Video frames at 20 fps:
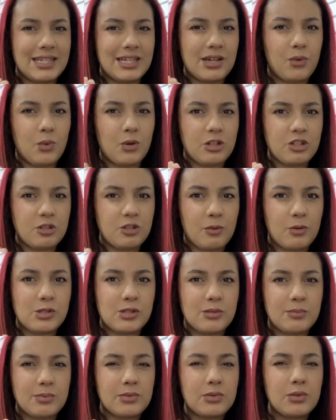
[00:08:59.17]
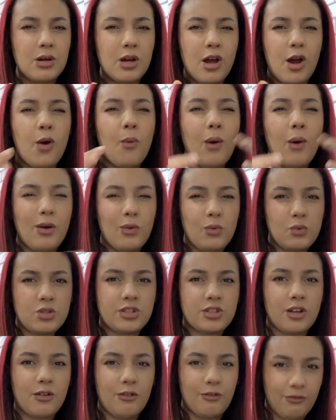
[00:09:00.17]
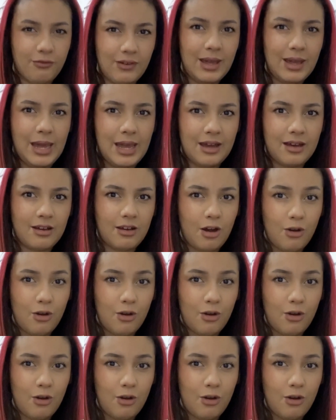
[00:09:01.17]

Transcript: as equal as possible while also fitting